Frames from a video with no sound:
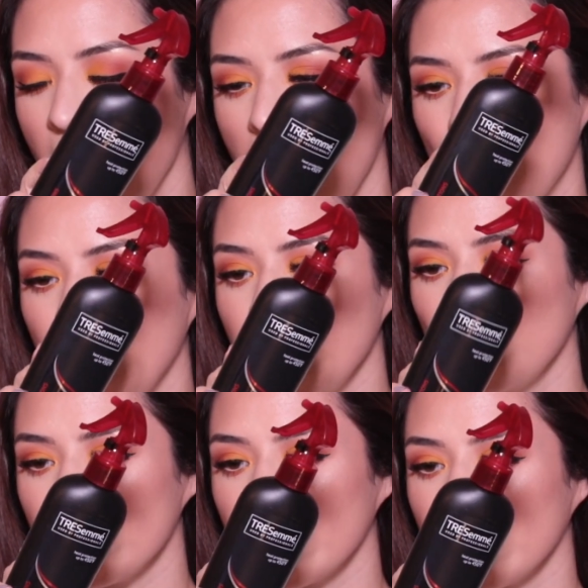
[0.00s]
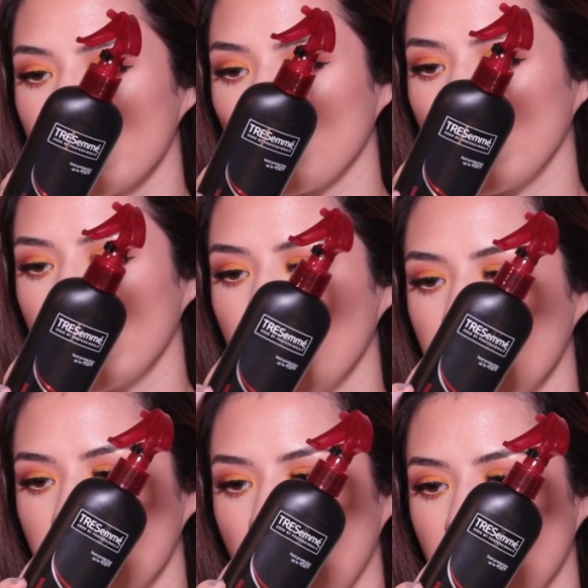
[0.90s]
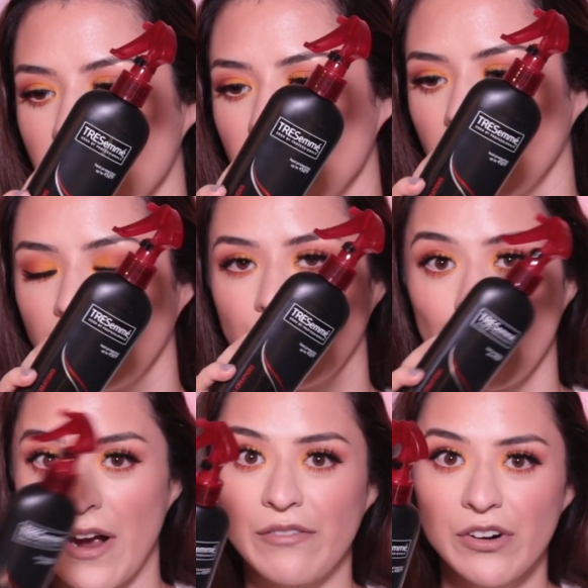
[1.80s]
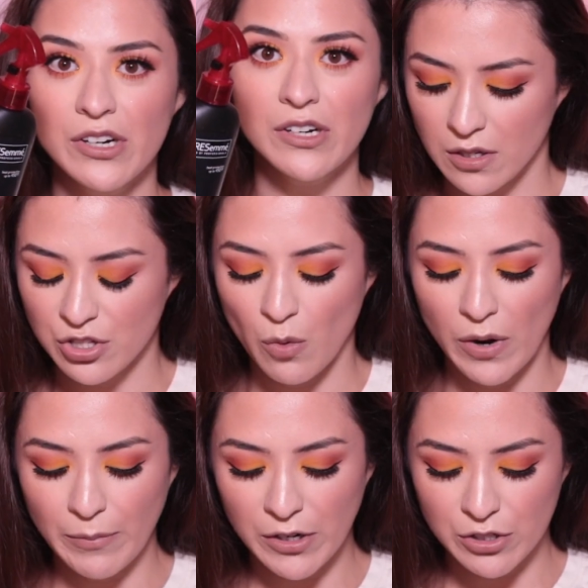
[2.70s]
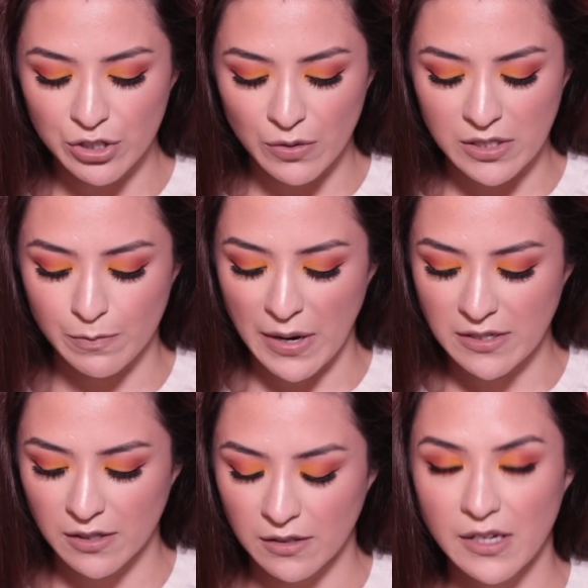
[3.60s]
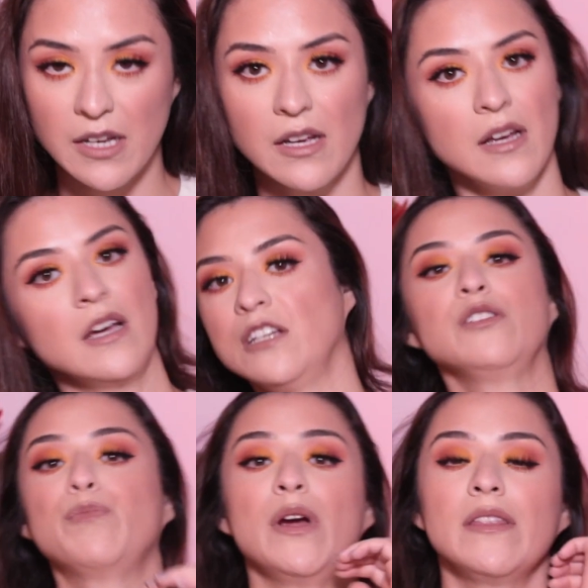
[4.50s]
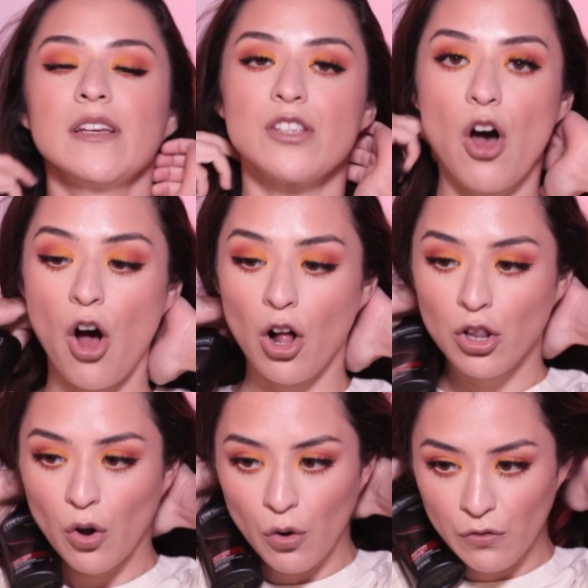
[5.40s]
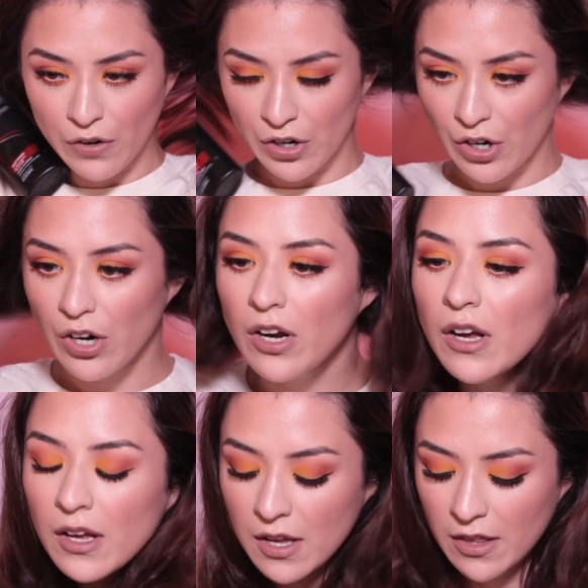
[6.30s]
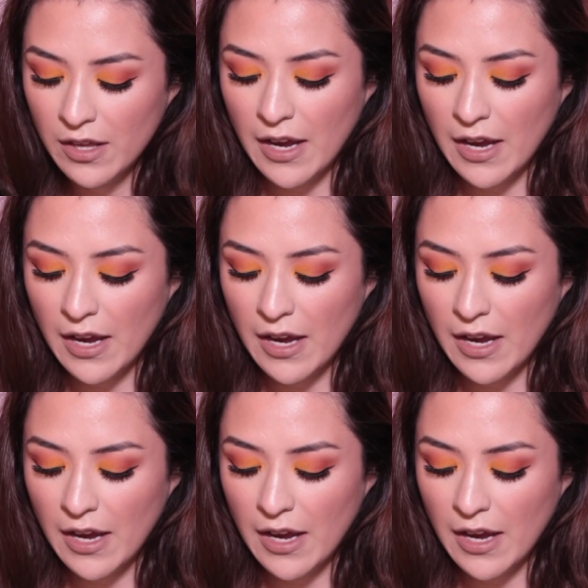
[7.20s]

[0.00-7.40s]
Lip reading: I've been using this one since forever. So what I'm gonna do is basically spray this all over the